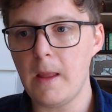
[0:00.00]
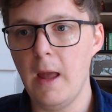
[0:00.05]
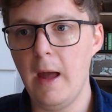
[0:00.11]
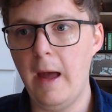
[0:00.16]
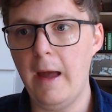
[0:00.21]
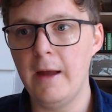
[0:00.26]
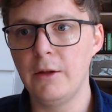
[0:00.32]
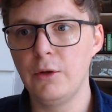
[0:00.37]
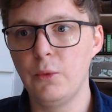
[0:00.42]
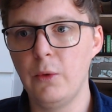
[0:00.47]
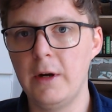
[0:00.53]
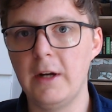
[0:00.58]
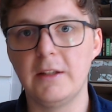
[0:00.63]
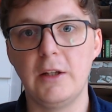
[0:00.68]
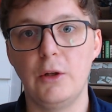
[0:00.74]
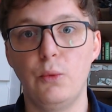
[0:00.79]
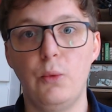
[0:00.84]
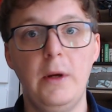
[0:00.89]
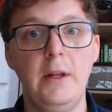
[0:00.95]
And when I
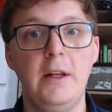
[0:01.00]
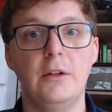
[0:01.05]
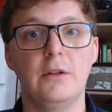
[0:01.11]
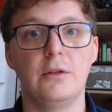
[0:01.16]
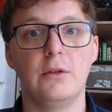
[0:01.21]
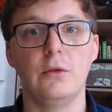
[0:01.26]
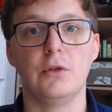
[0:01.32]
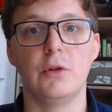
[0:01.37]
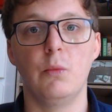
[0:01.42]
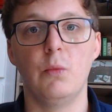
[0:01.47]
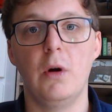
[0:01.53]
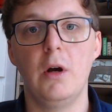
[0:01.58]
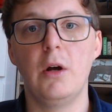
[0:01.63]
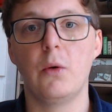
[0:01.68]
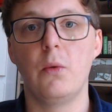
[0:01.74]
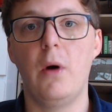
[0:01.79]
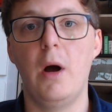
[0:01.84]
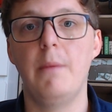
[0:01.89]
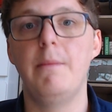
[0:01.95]
said we need to do some
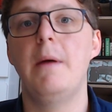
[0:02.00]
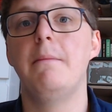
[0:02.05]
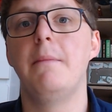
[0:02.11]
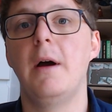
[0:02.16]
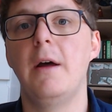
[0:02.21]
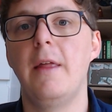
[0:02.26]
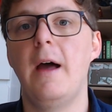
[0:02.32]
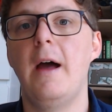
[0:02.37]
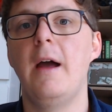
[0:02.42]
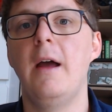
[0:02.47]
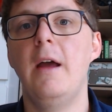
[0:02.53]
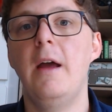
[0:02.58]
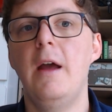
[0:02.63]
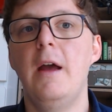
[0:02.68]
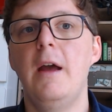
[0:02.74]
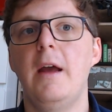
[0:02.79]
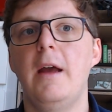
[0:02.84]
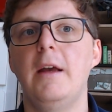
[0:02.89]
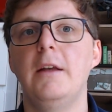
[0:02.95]
work, what I meant by that
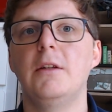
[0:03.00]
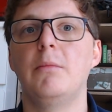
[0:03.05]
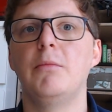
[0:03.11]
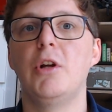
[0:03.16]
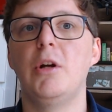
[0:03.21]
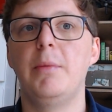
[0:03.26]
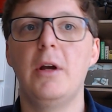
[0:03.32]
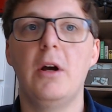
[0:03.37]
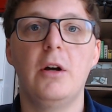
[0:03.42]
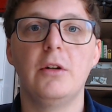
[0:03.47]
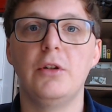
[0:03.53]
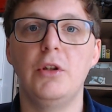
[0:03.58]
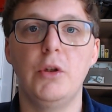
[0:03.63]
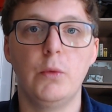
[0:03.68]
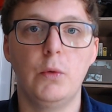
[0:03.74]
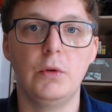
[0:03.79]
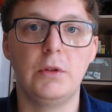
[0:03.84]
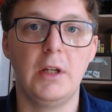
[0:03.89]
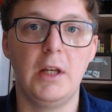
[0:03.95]
is I'm going to be asking
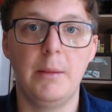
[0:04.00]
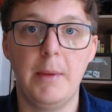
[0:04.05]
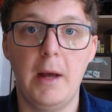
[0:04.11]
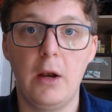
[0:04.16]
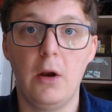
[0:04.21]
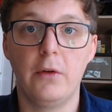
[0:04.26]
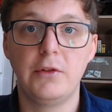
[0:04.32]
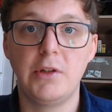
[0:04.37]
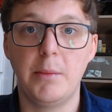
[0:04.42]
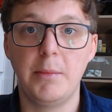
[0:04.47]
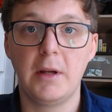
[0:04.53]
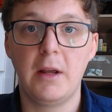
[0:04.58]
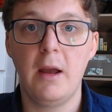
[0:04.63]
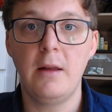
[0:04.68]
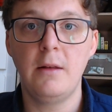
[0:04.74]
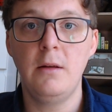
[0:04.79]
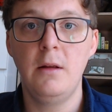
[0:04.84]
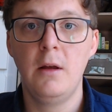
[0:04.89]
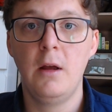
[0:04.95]
you all to email Ofgem
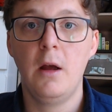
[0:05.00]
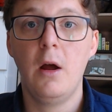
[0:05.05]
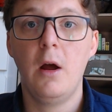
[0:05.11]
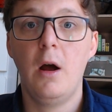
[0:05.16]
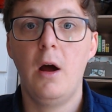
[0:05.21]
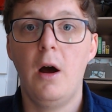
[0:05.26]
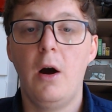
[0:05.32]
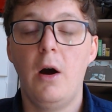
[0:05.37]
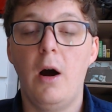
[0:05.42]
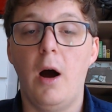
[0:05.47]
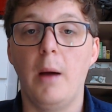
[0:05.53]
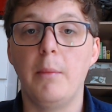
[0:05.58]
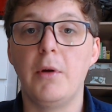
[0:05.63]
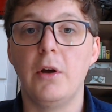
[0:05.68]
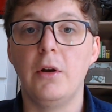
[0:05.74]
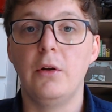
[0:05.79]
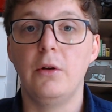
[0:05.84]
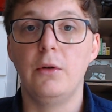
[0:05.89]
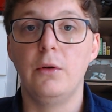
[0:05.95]
again. I'm
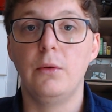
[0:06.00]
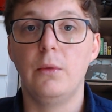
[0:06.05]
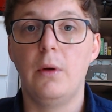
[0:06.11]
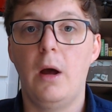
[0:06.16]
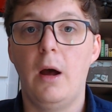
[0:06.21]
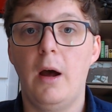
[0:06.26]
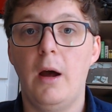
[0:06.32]
going to